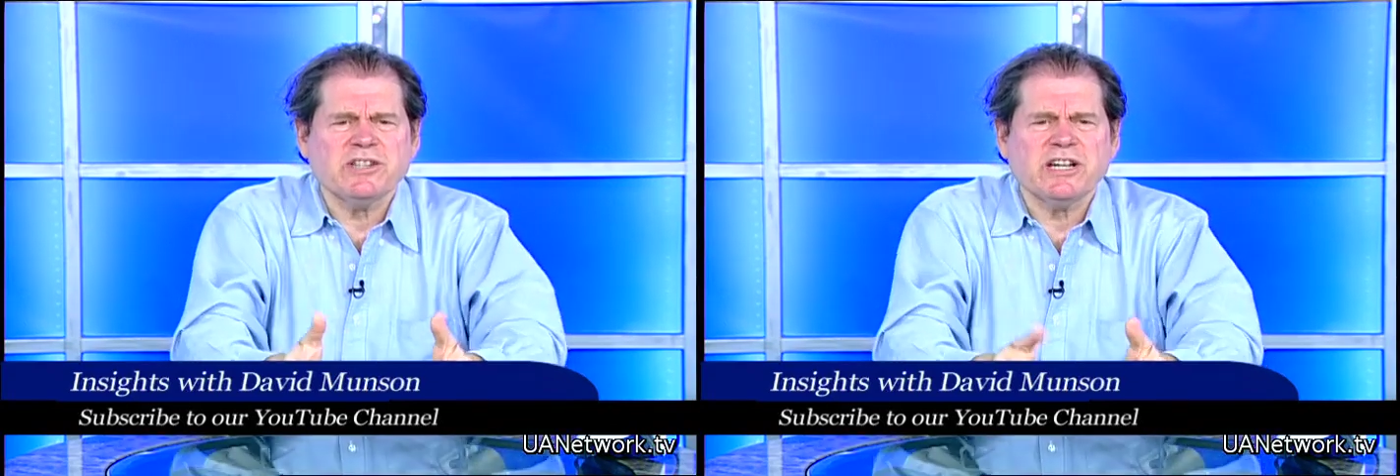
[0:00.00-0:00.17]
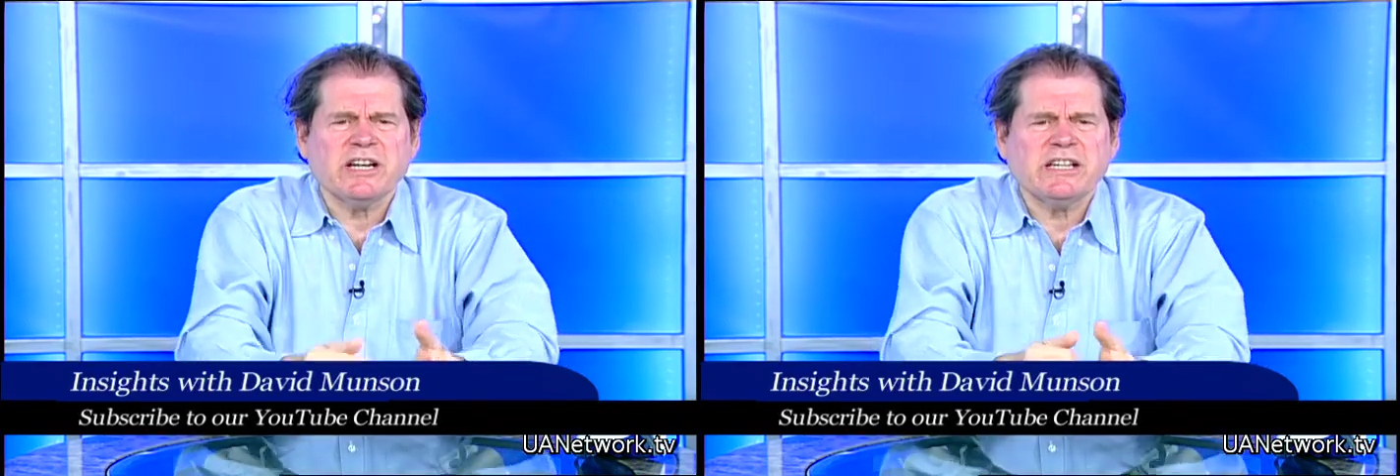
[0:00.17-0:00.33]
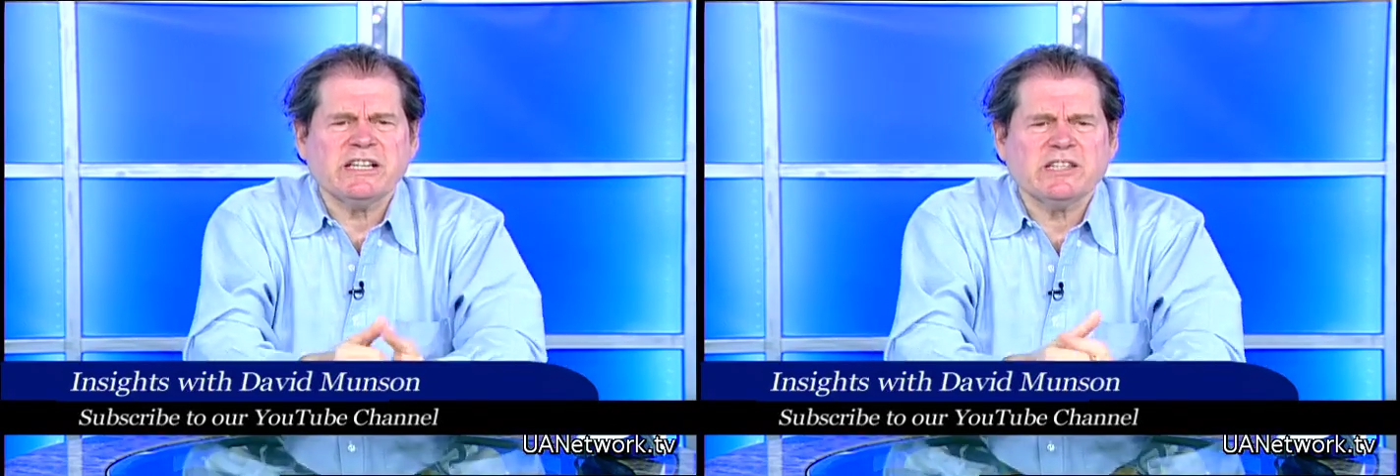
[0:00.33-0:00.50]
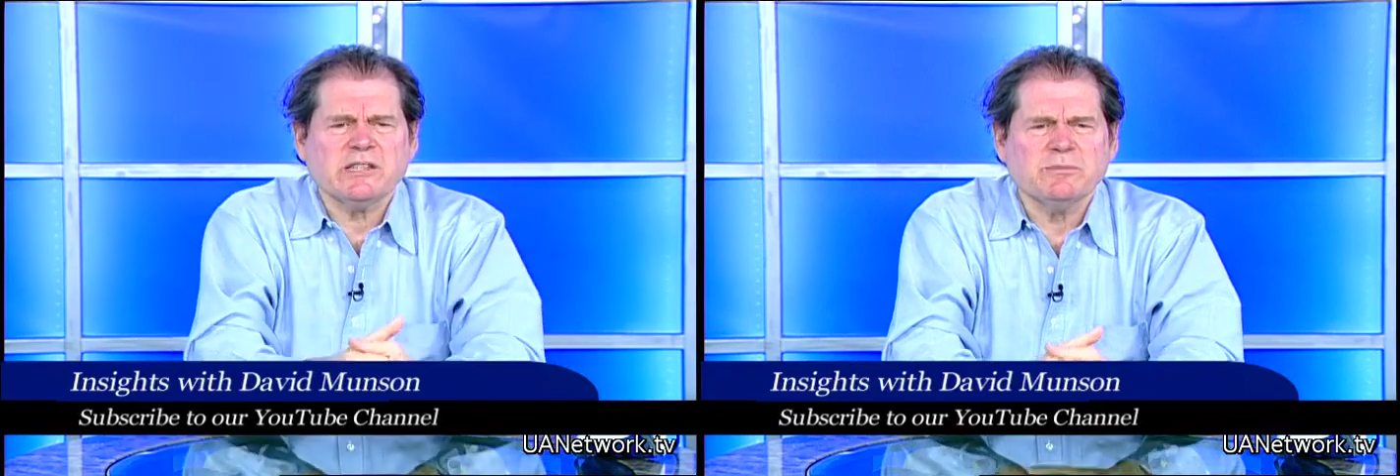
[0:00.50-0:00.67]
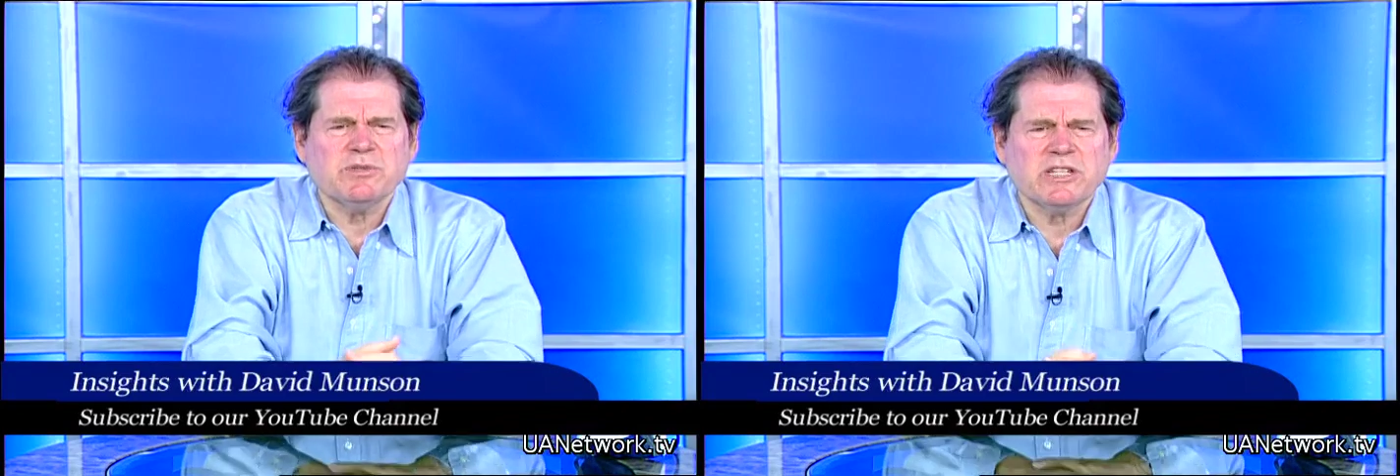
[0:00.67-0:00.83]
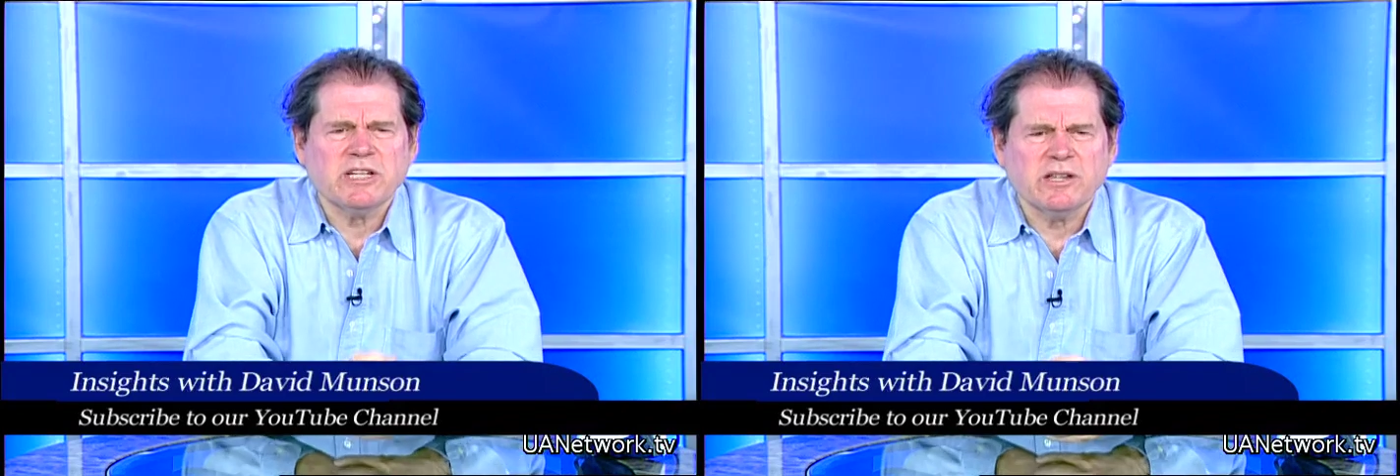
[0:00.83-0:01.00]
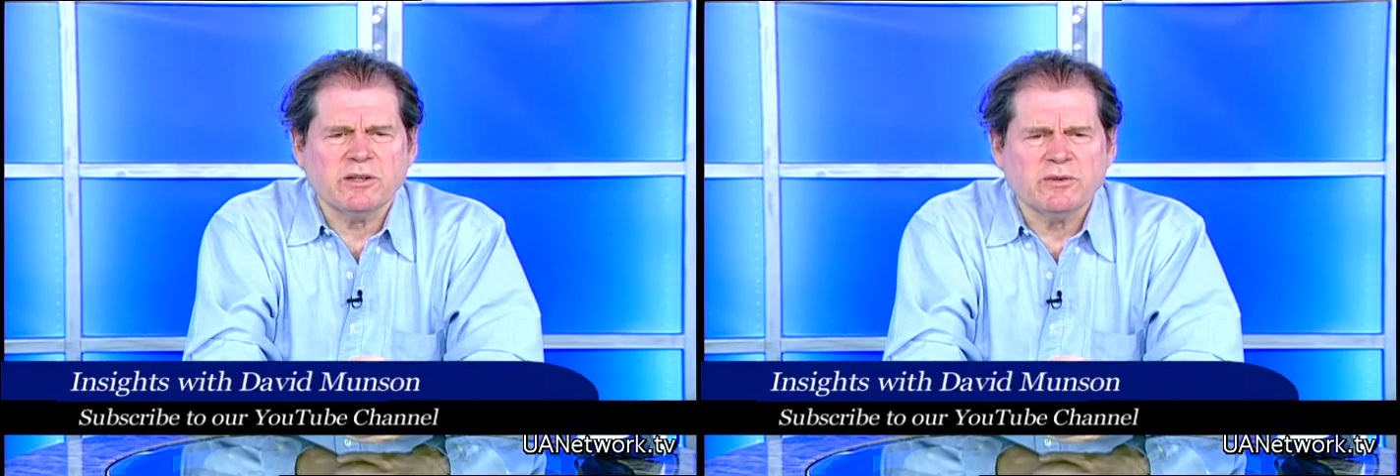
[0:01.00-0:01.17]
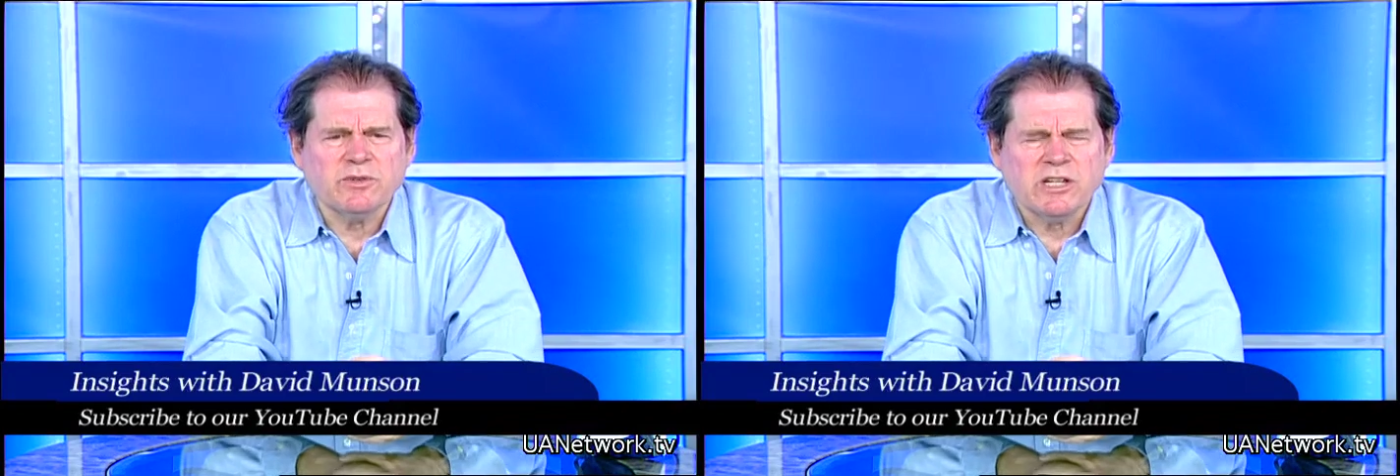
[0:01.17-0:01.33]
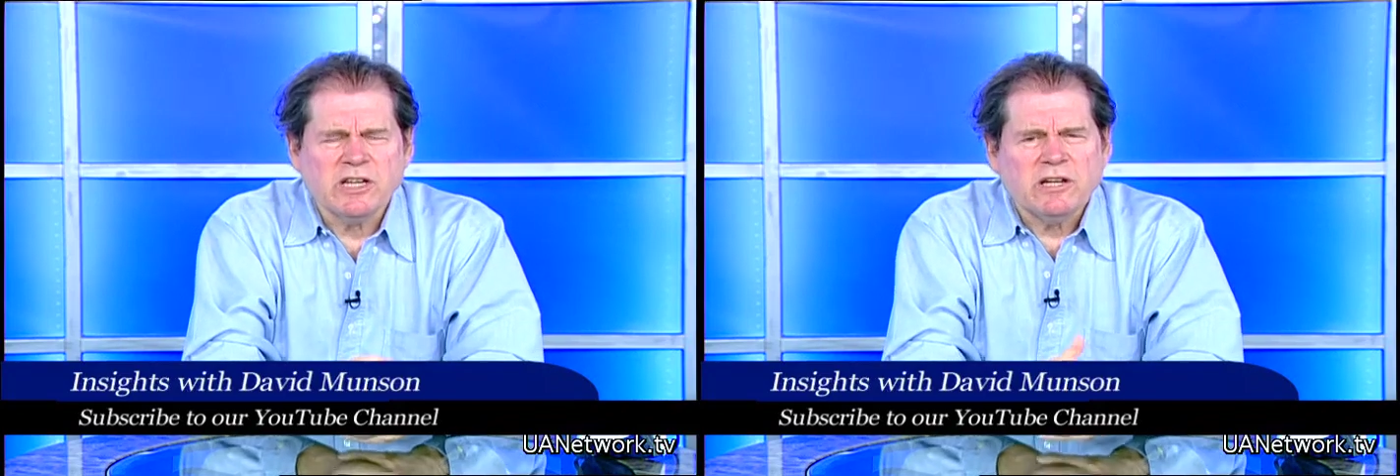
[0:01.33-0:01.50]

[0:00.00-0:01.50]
diet themselves